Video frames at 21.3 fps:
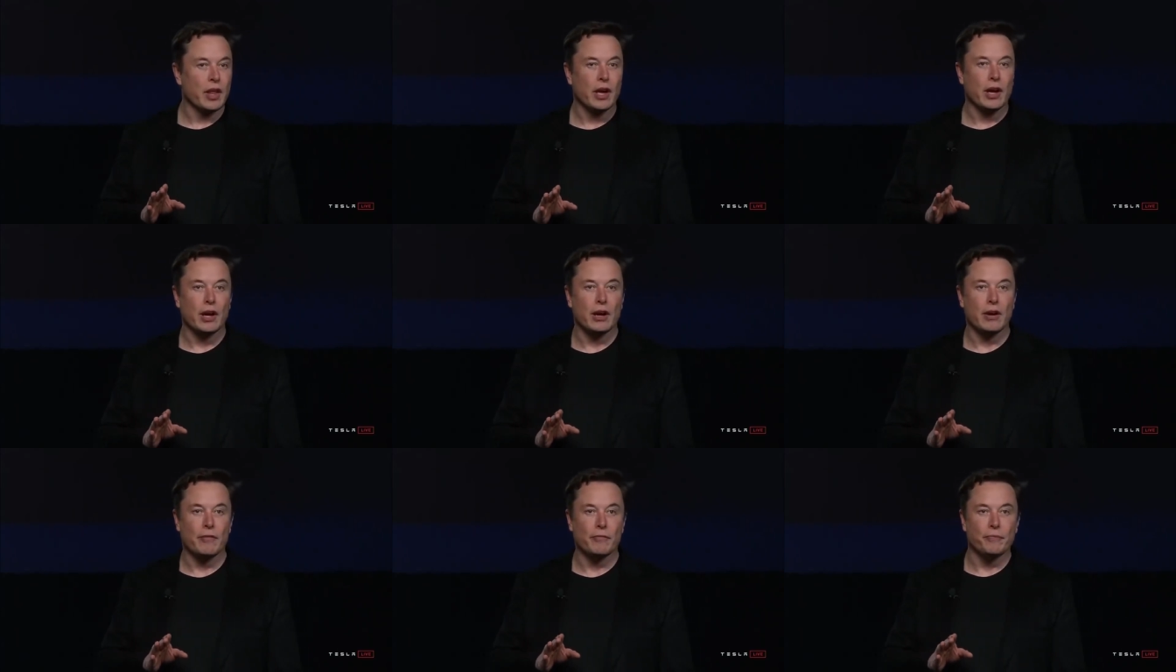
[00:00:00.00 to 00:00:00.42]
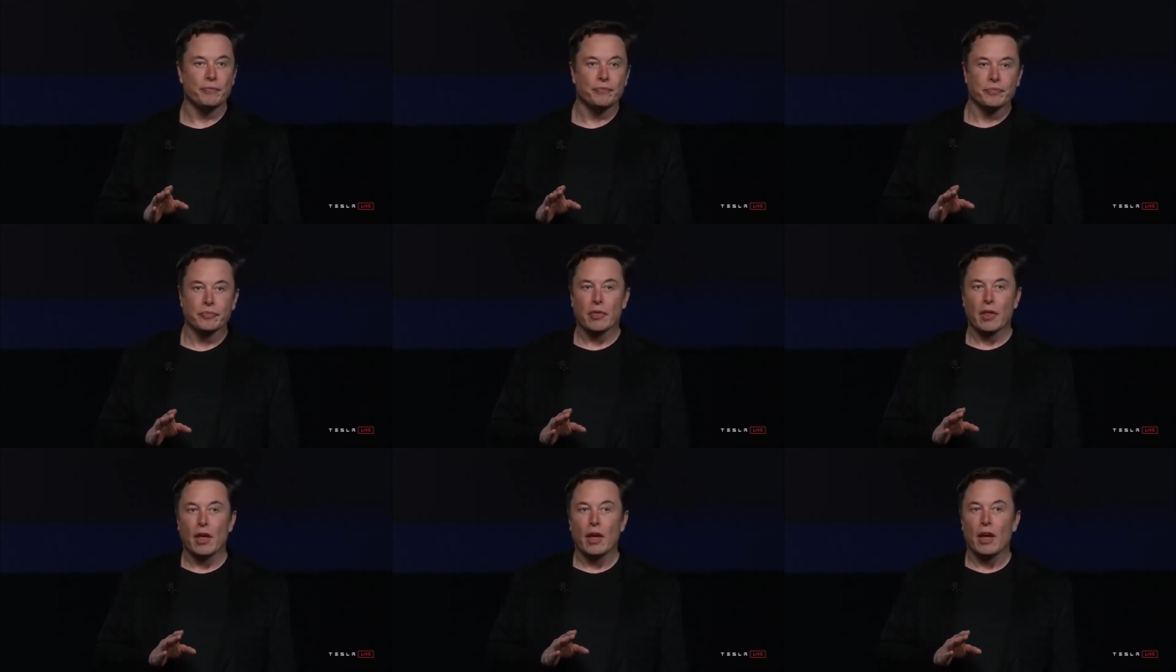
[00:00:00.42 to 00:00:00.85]
Um,
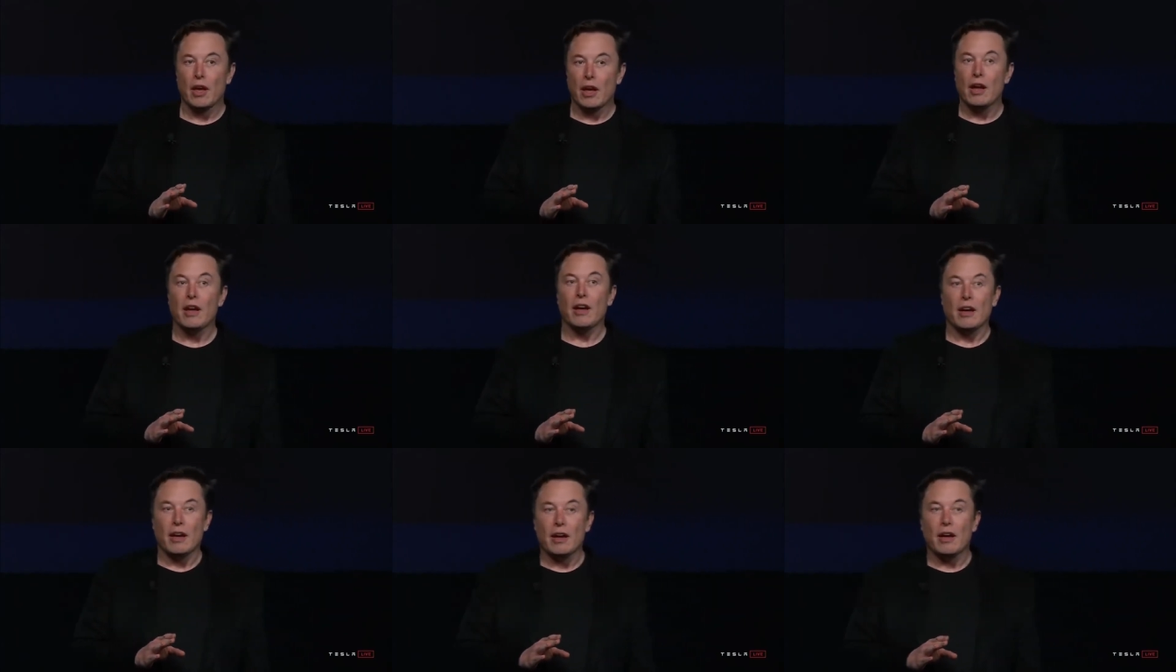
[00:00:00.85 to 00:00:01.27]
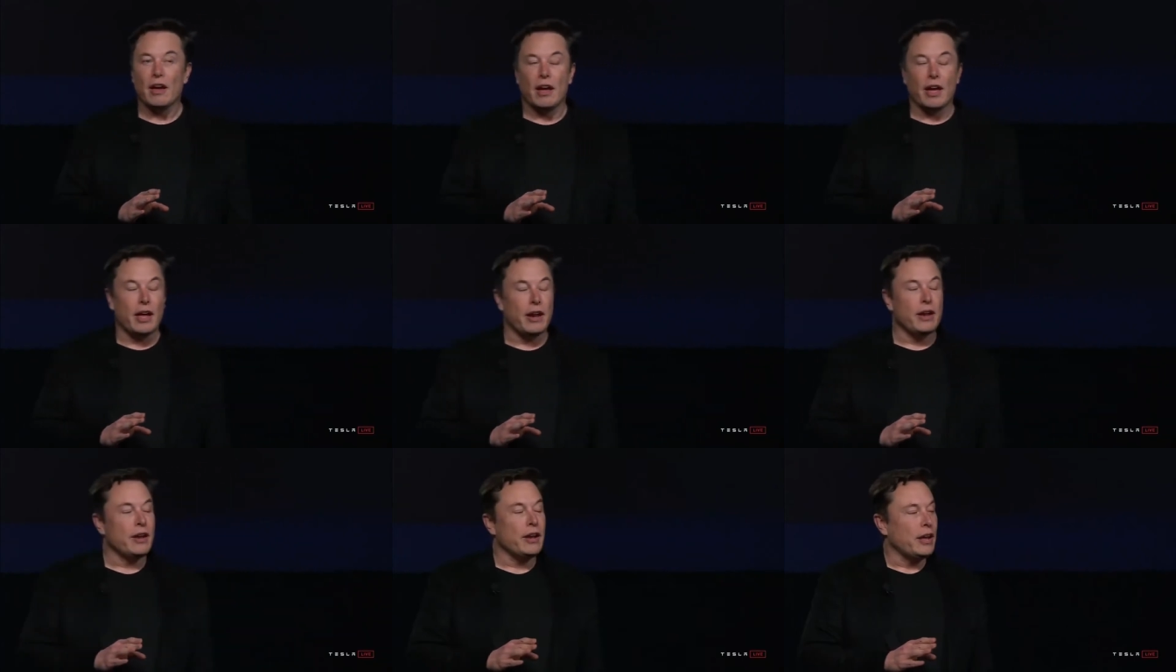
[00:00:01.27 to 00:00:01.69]

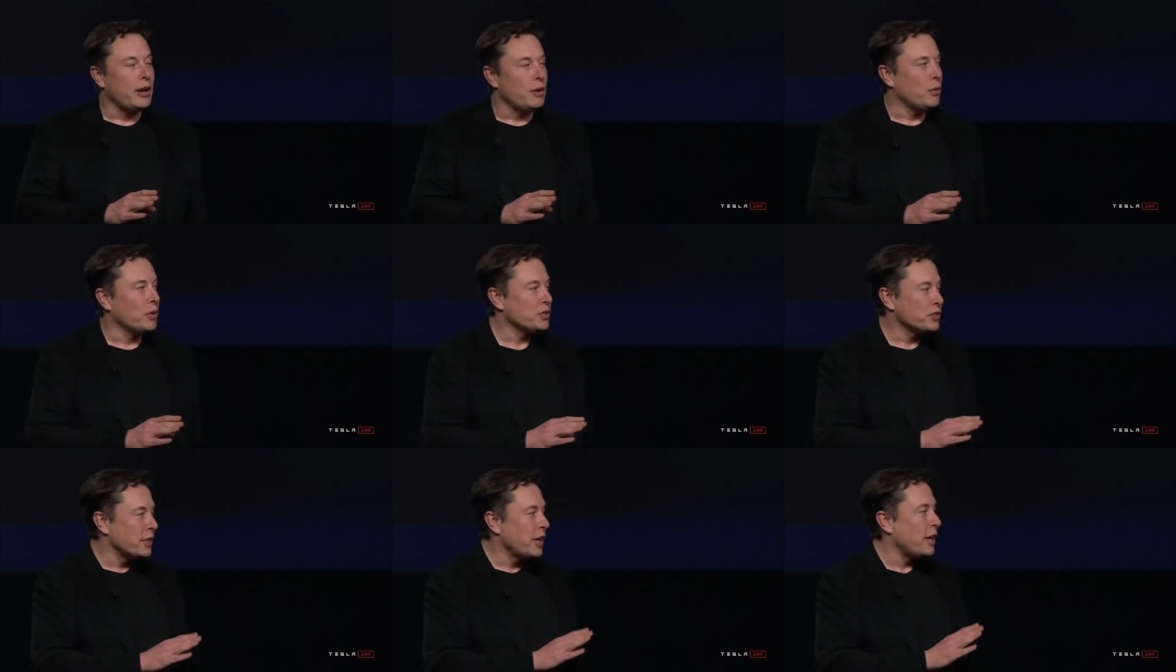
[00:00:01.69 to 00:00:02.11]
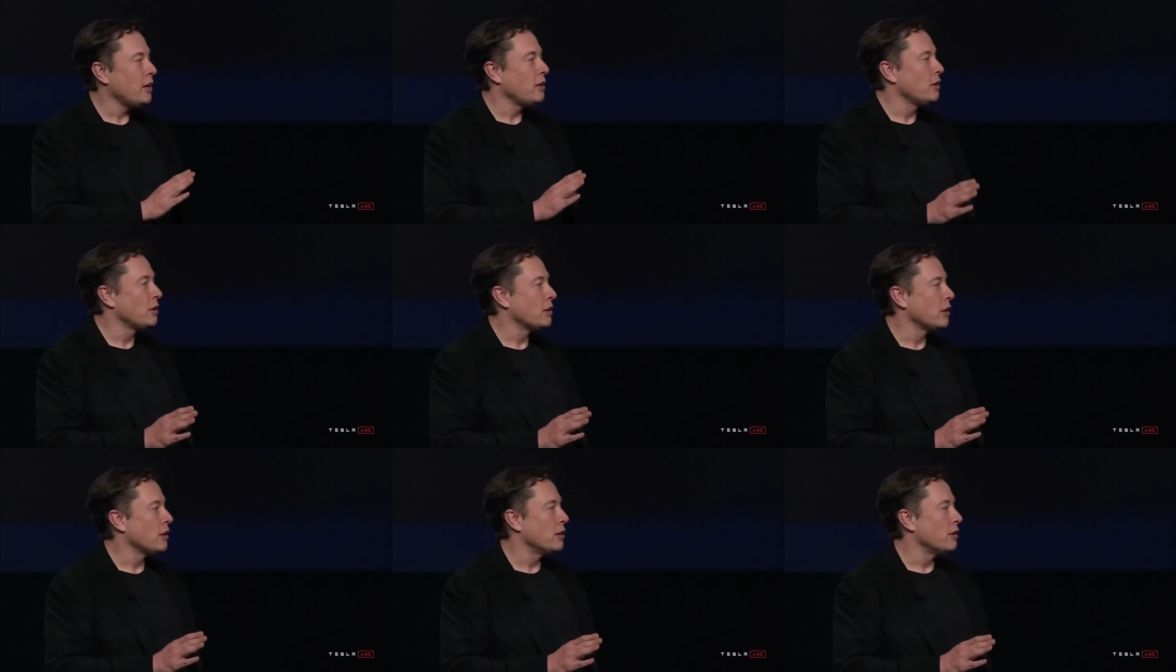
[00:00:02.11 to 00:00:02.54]
and, and it wasn't that
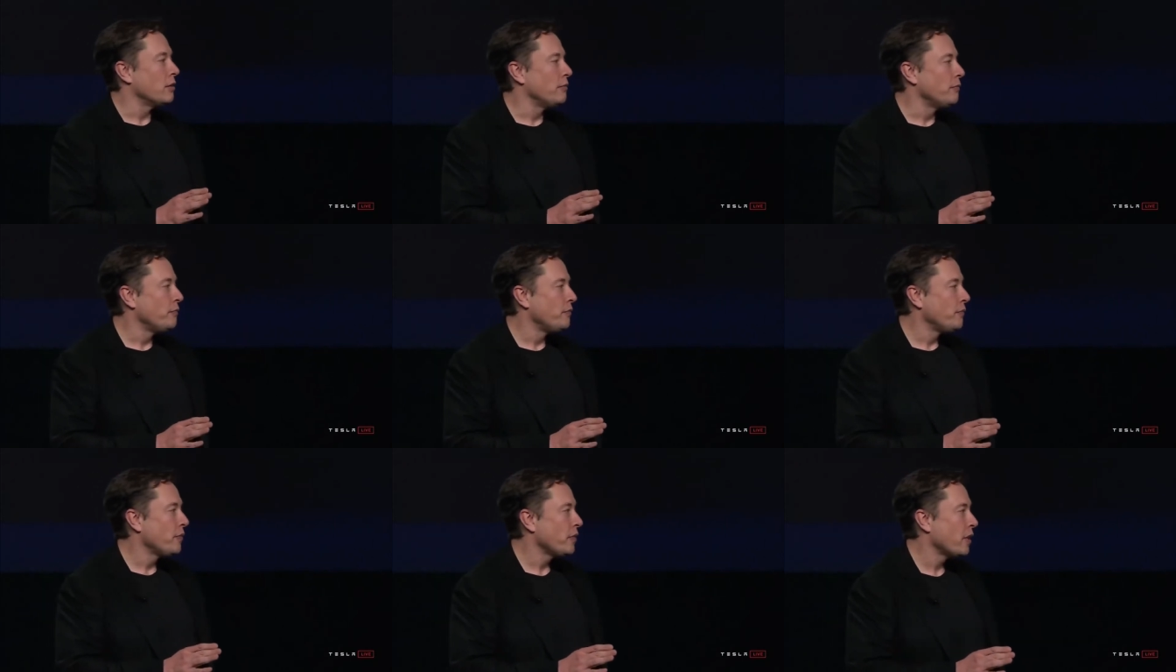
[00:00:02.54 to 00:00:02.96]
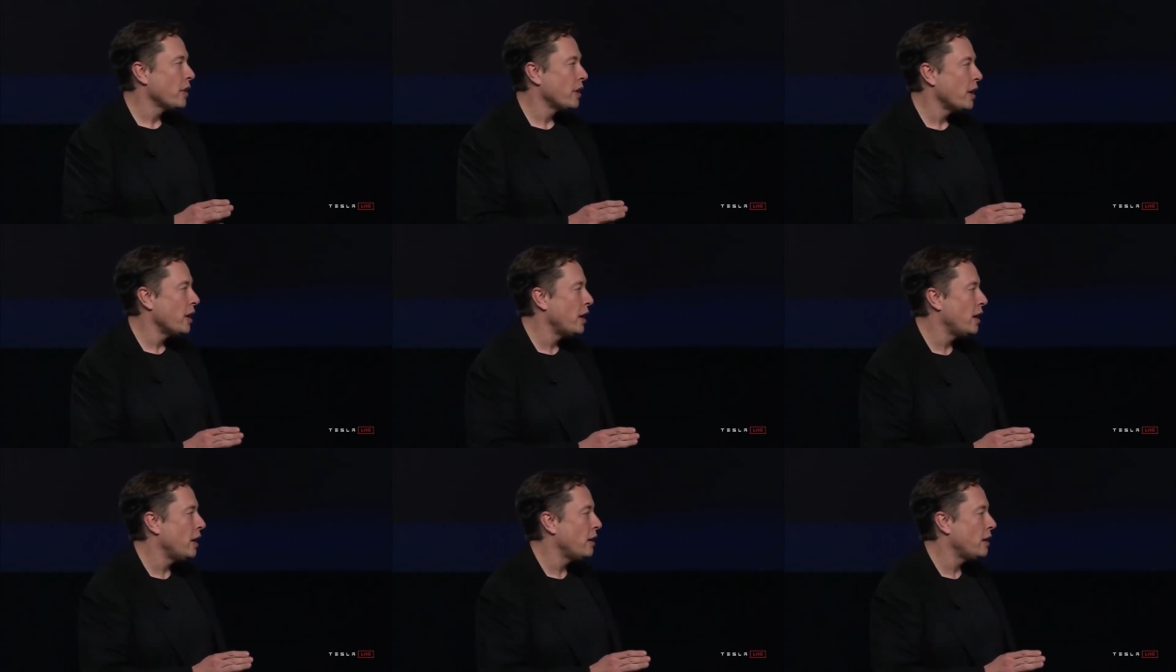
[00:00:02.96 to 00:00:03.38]
long ago.
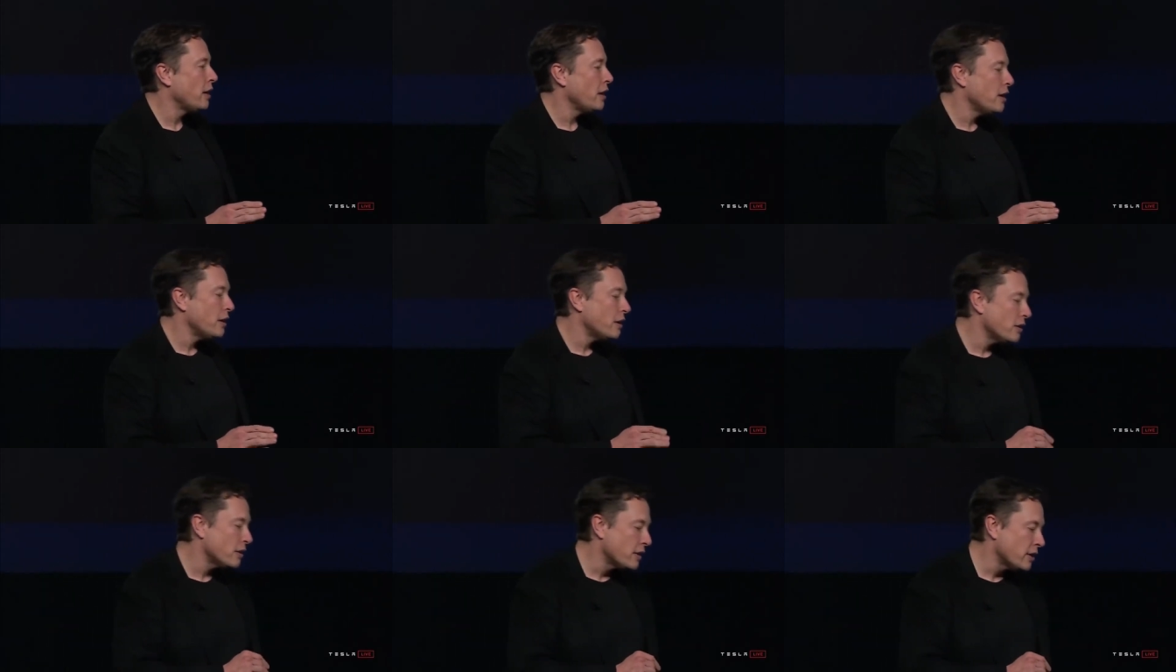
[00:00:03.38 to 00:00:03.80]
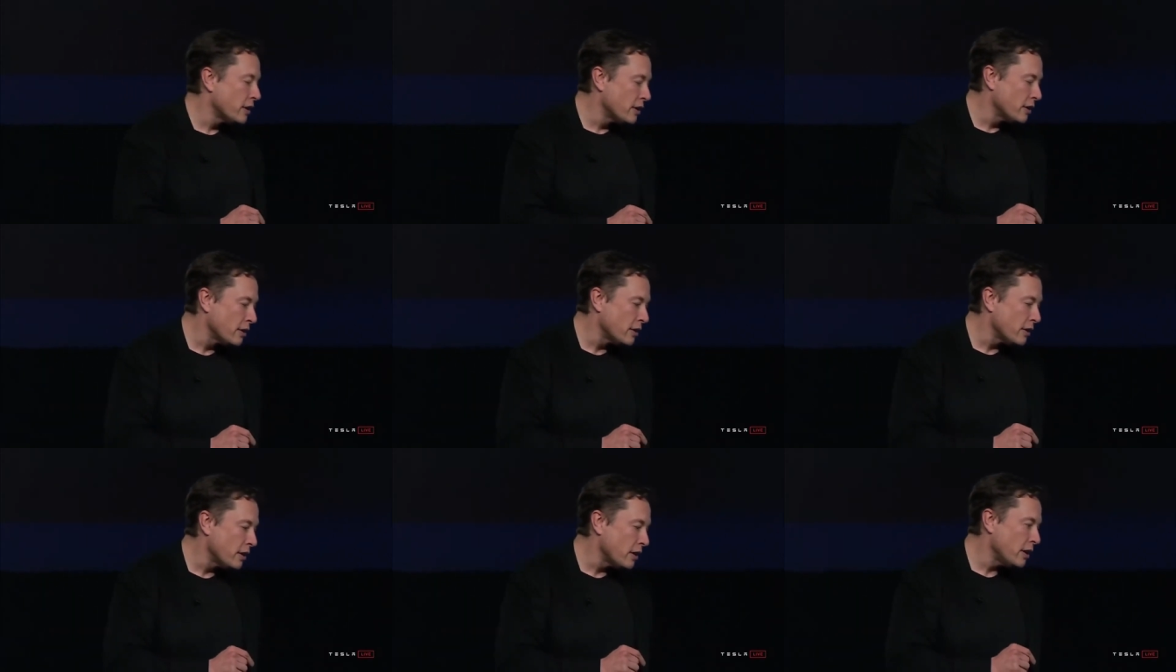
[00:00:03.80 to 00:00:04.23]
And
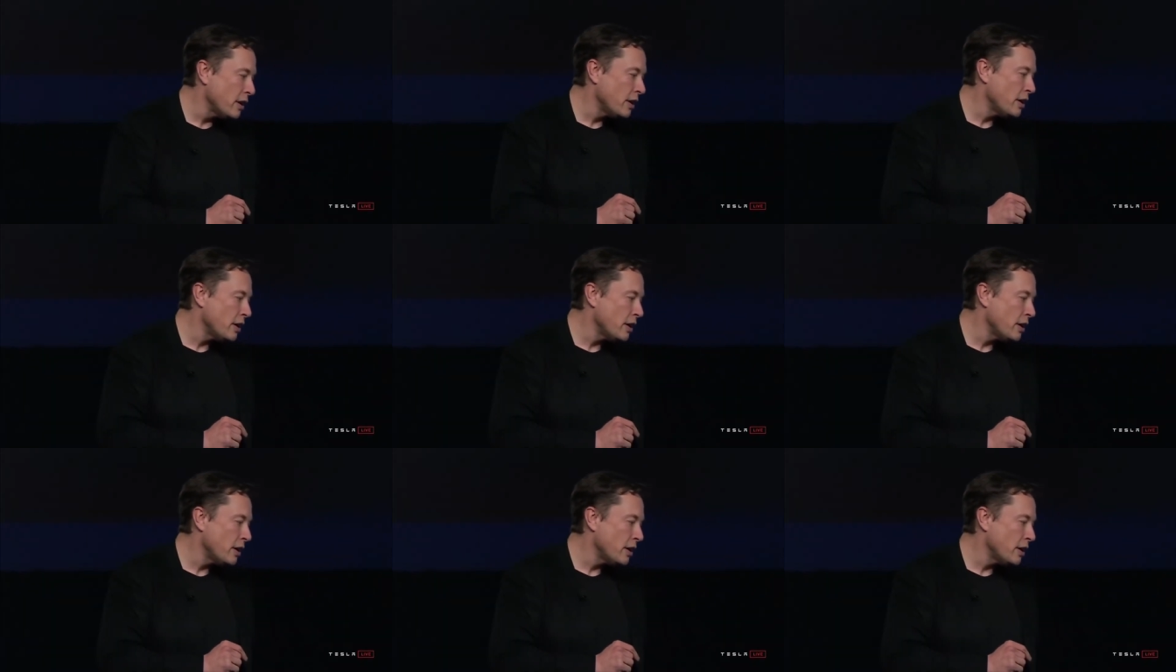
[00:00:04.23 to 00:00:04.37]
the,